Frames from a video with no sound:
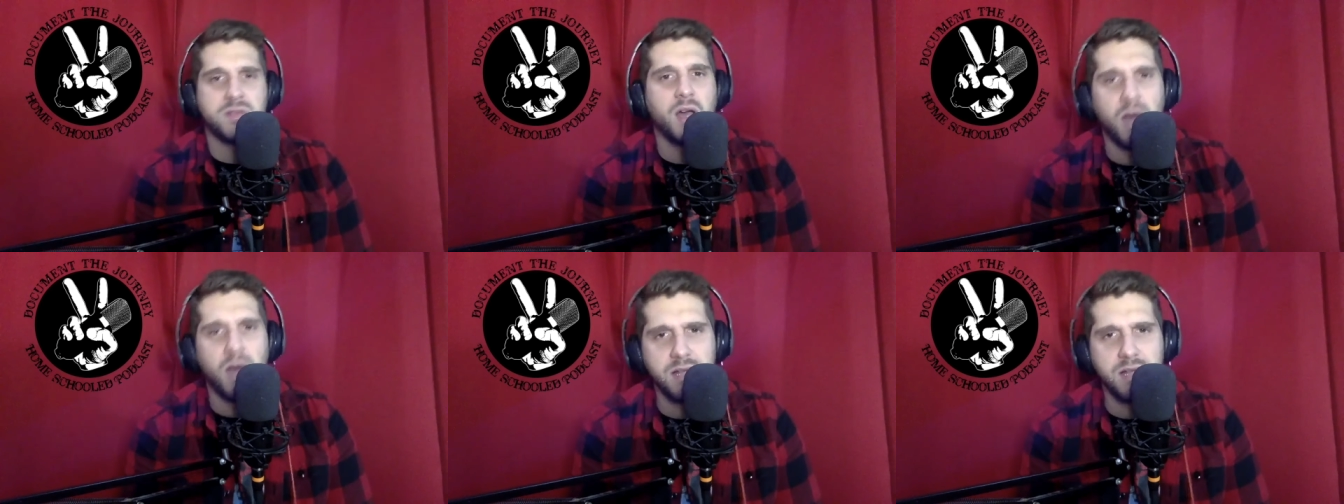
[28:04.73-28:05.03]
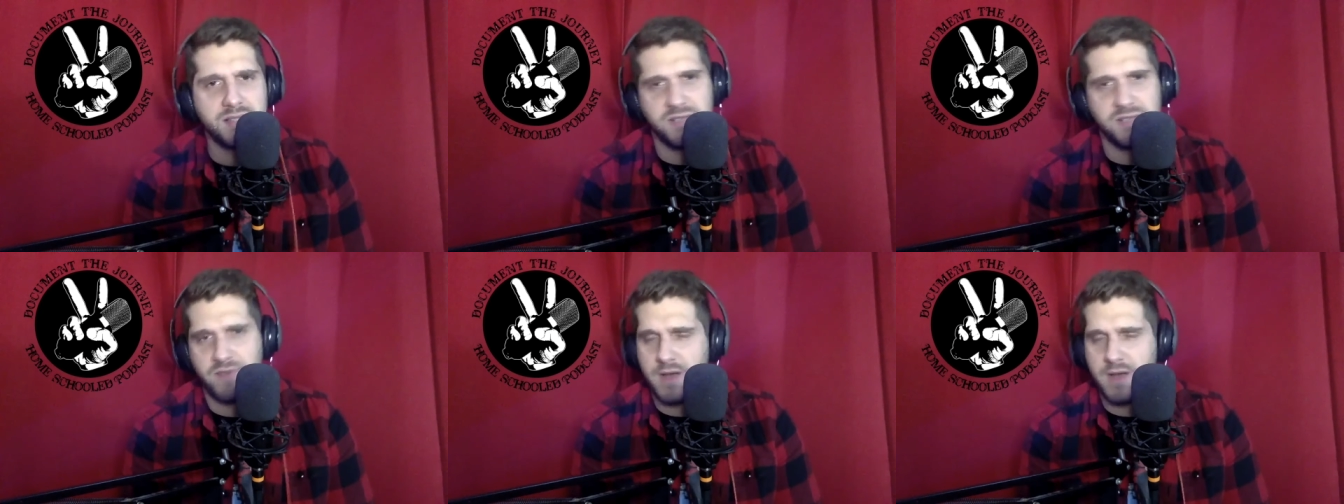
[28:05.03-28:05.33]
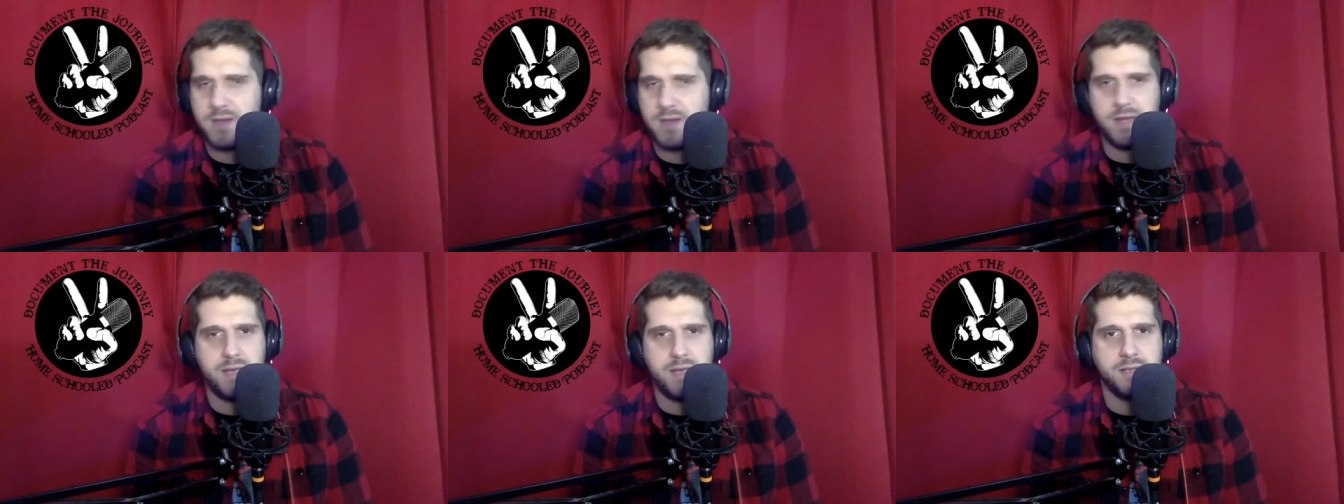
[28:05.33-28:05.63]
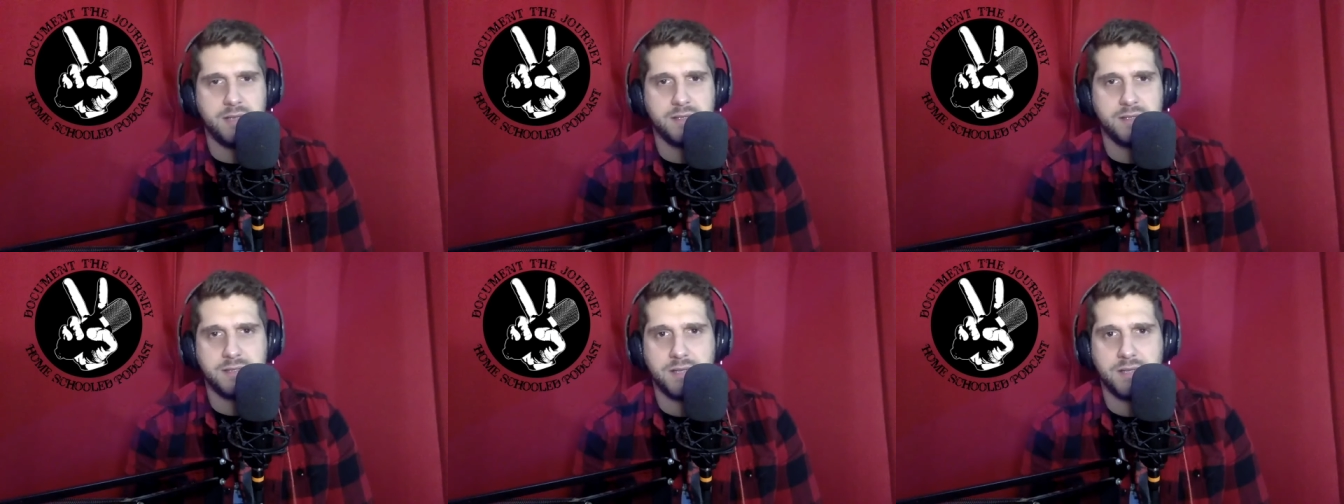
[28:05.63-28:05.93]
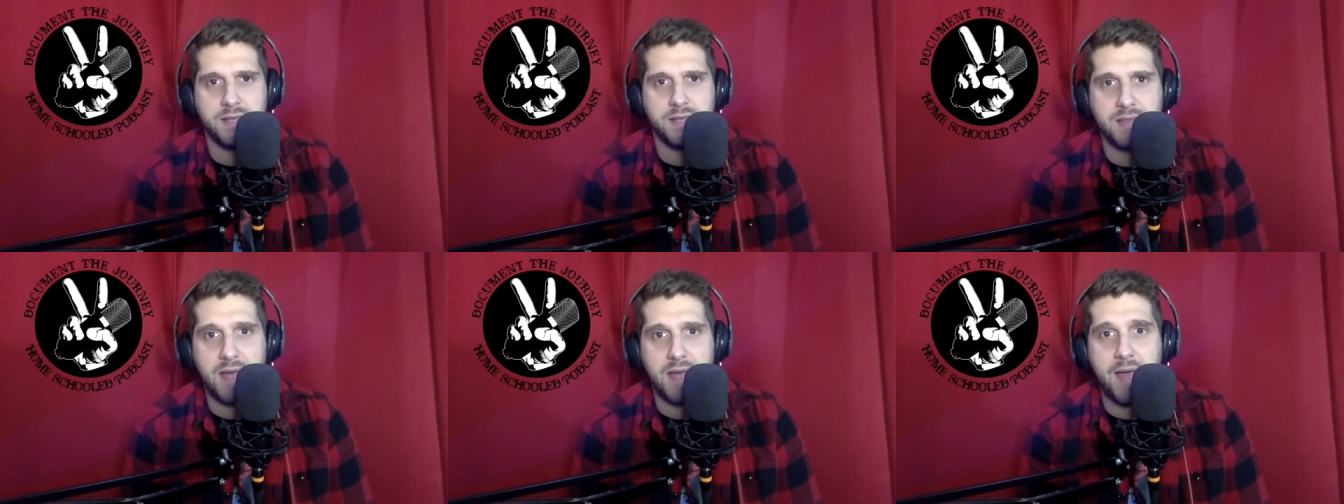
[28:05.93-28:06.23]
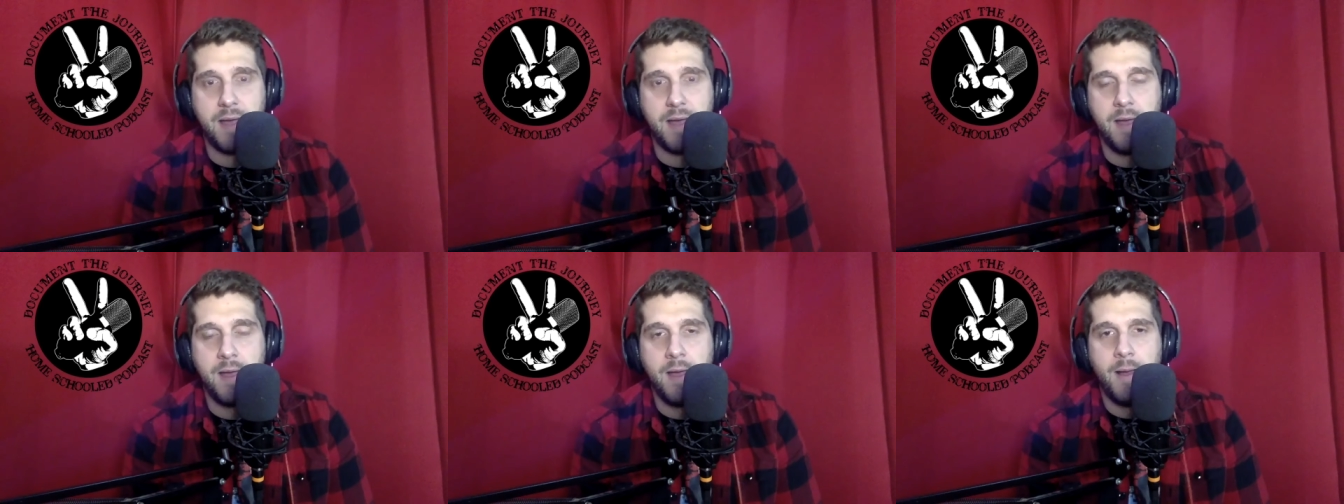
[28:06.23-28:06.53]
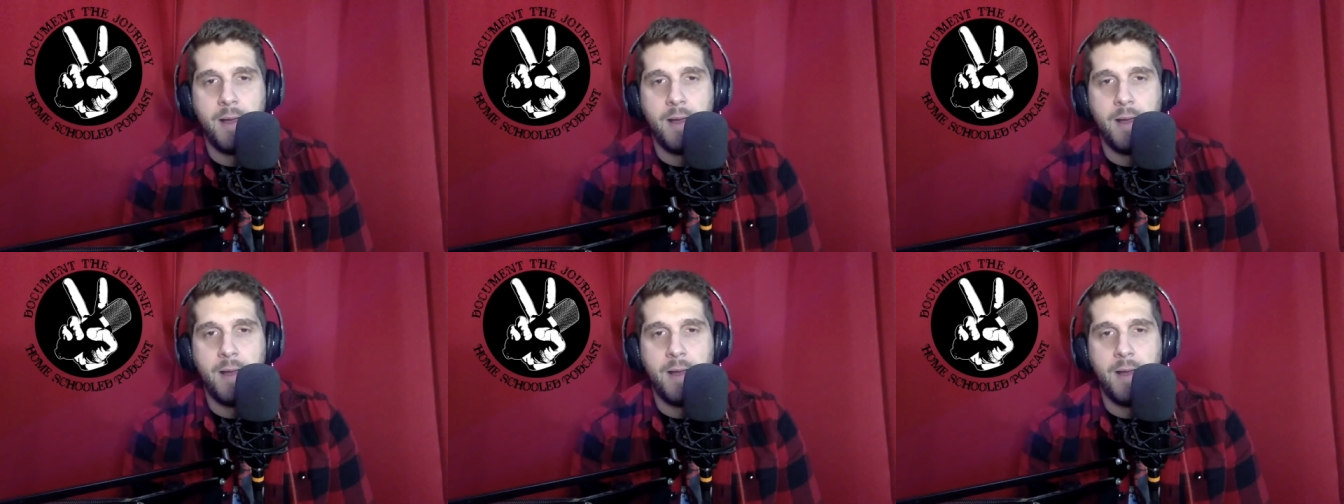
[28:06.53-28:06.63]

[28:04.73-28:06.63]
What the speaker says: tons of ideas like that.